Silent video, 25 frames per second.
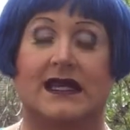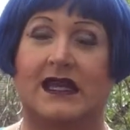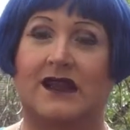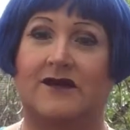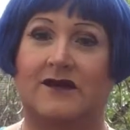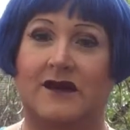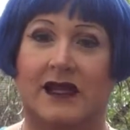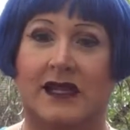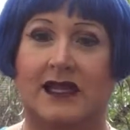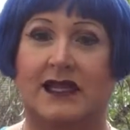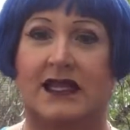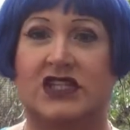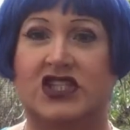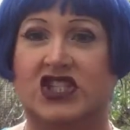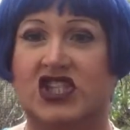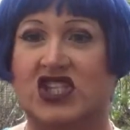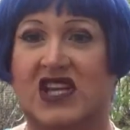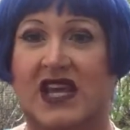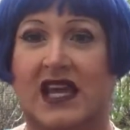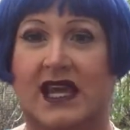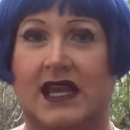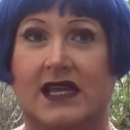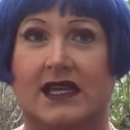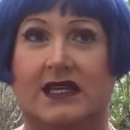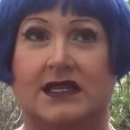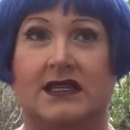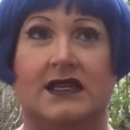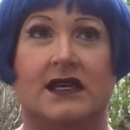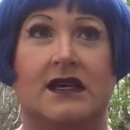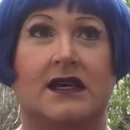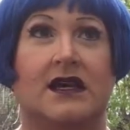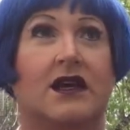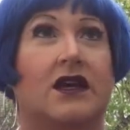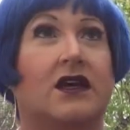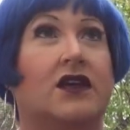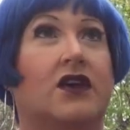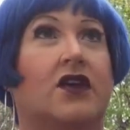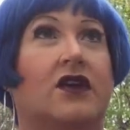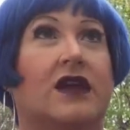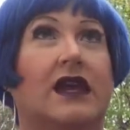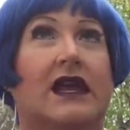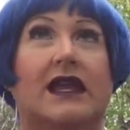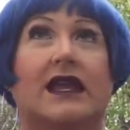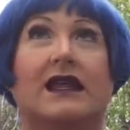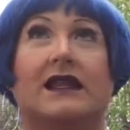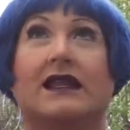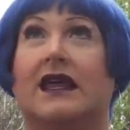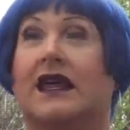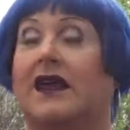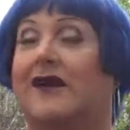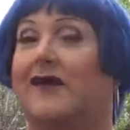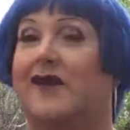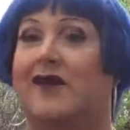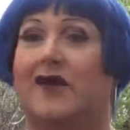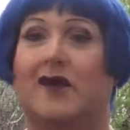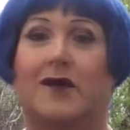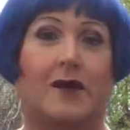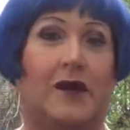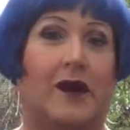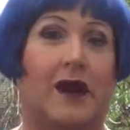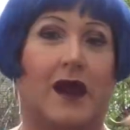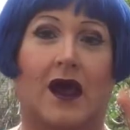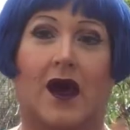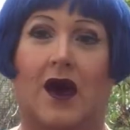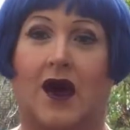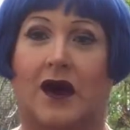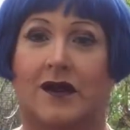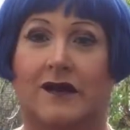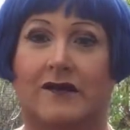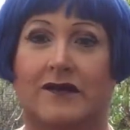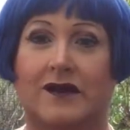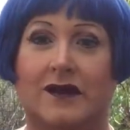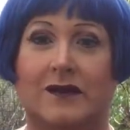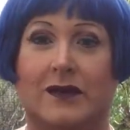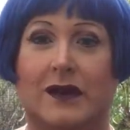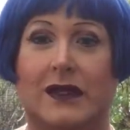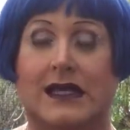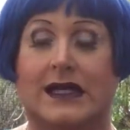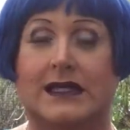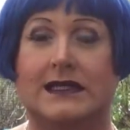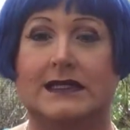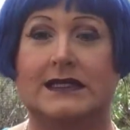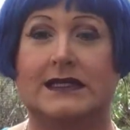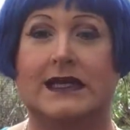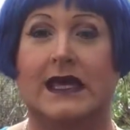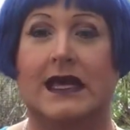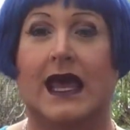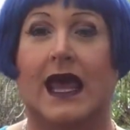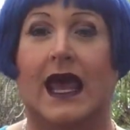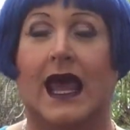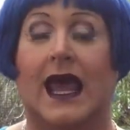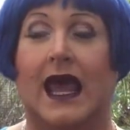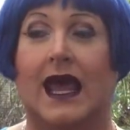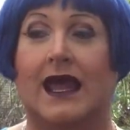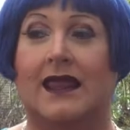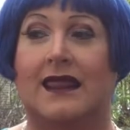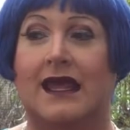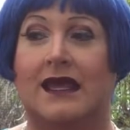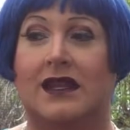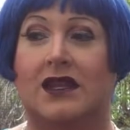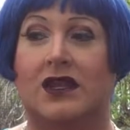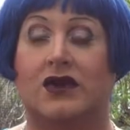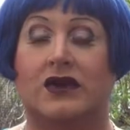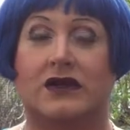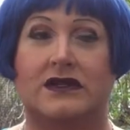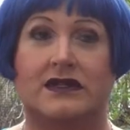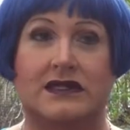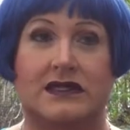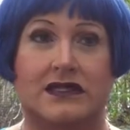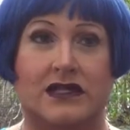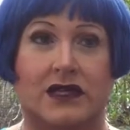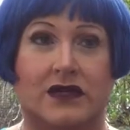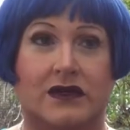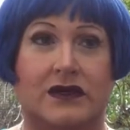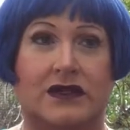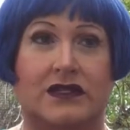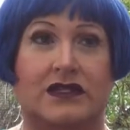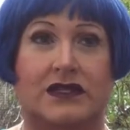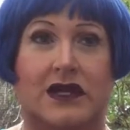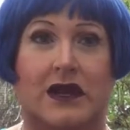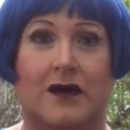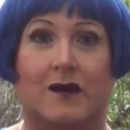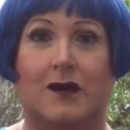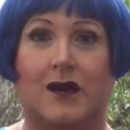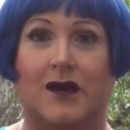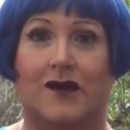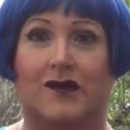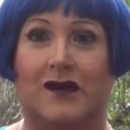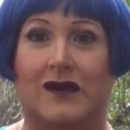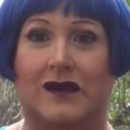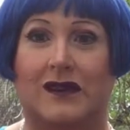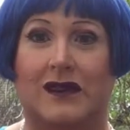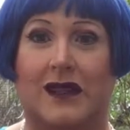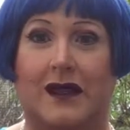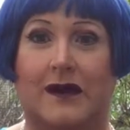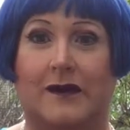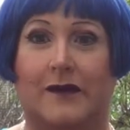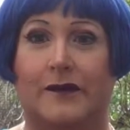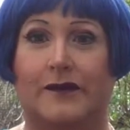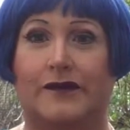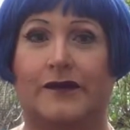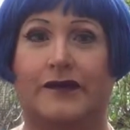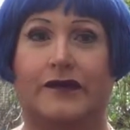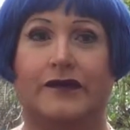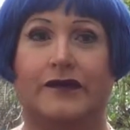Even in the shade, you're getting light from all over the place, and then you can slowly start moving them